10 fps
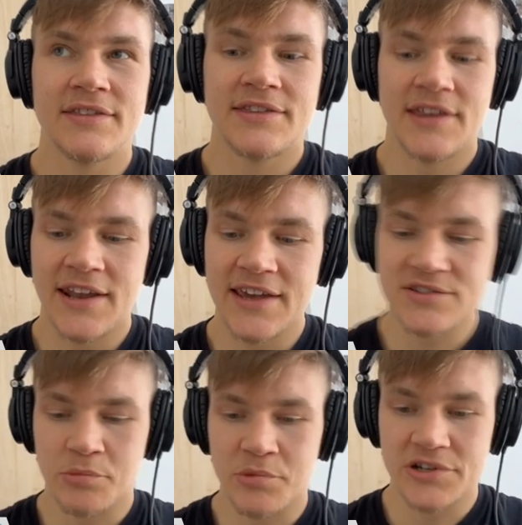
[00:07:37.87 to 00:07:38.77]
the
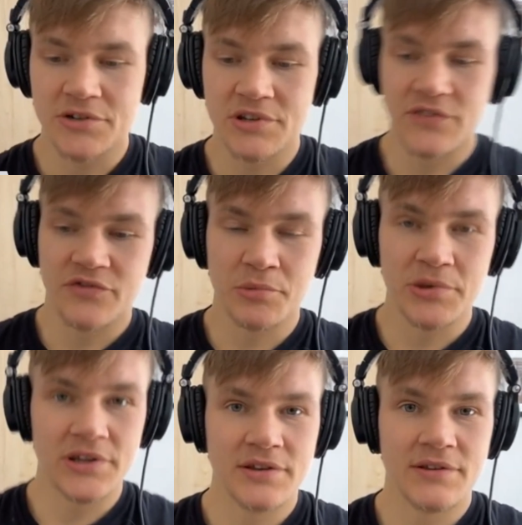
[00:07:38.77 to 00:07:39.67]
next opportunity for
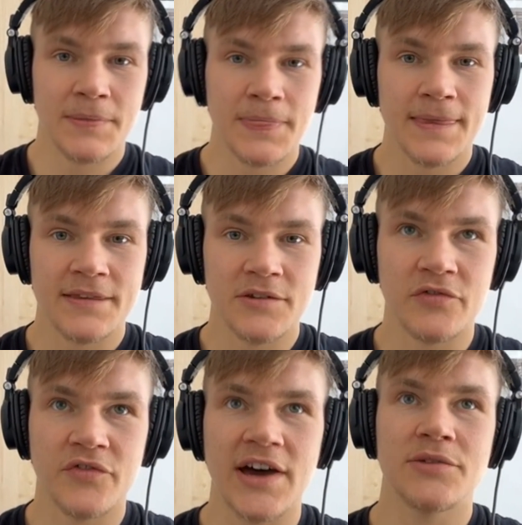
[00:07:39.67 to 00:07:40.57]
me to
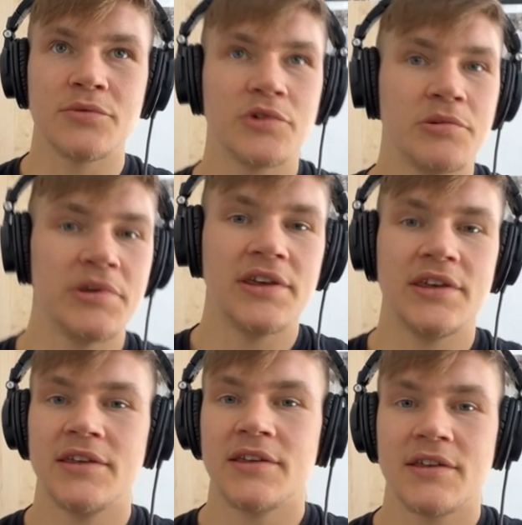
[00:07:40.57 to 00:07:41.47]
fight would
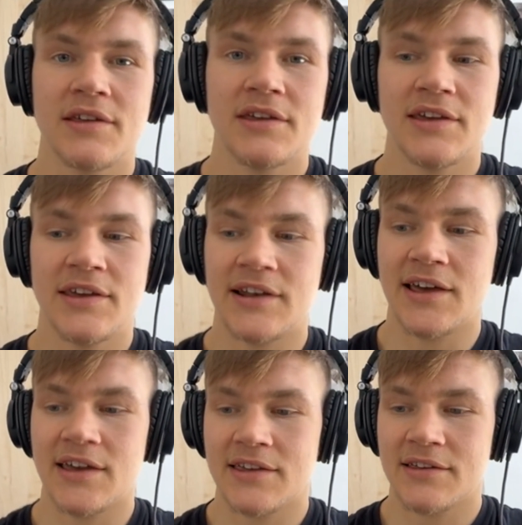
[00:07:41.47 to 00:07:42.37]
be in
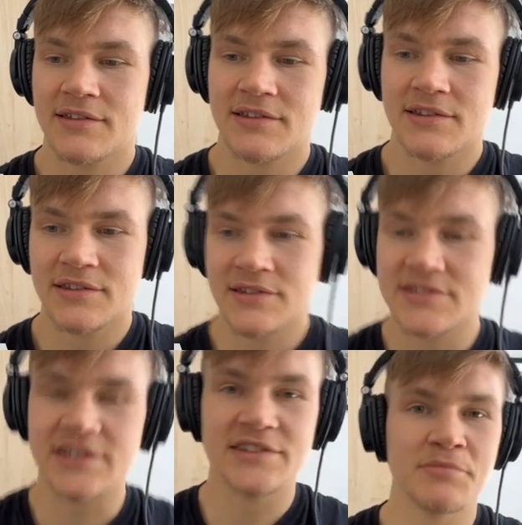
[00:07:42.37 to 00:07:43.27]
like
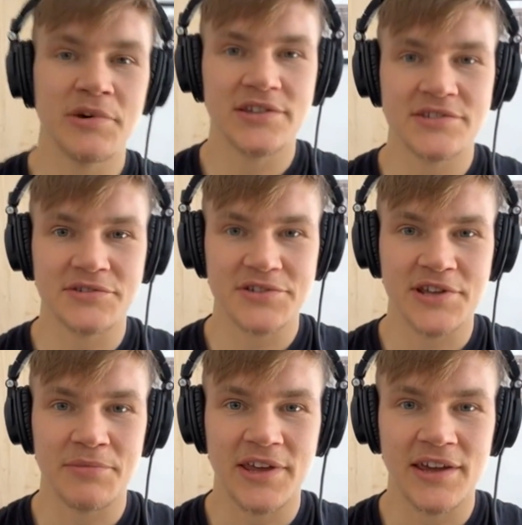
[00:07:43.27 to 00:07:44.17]
6 months or
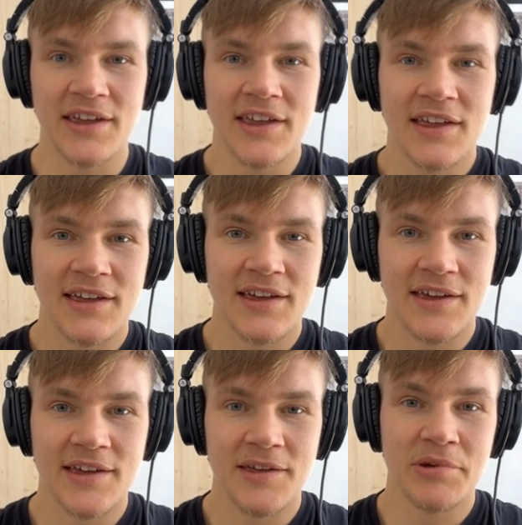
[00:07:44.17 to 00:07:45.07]
something,
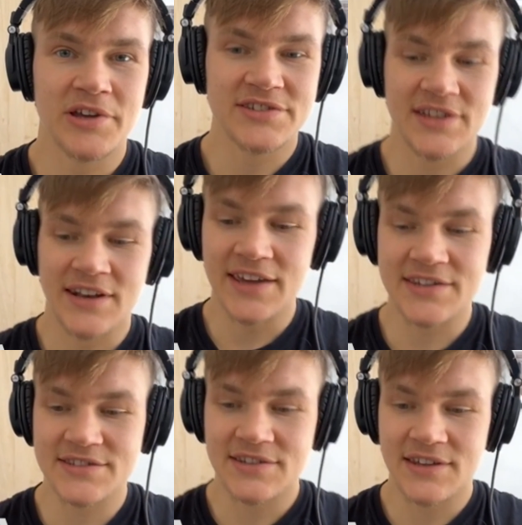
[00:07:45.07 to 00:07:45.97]
because the
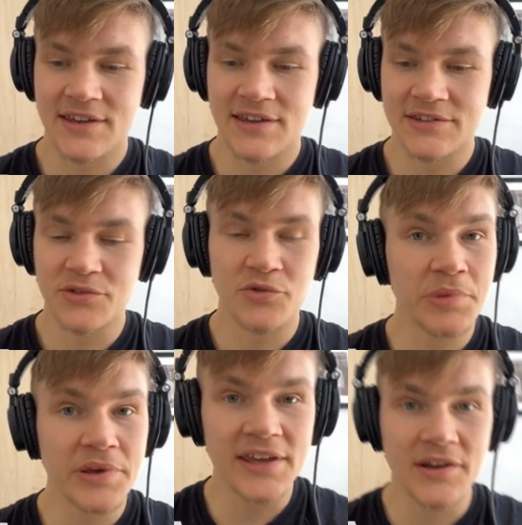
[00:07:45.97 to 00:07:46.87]
next
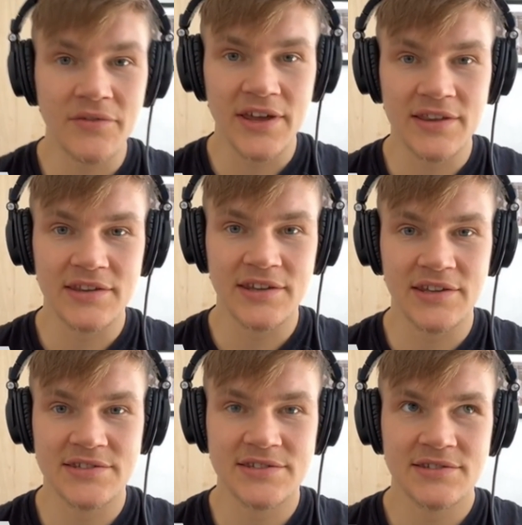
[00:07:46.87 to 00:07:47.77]
European event
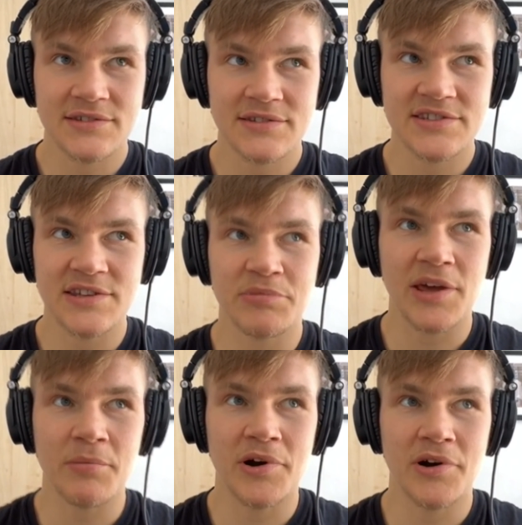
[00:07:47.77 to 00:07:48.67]
is
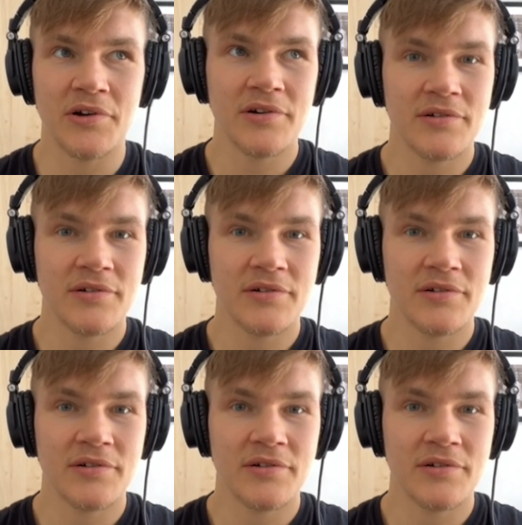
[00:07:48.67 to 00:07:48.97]
September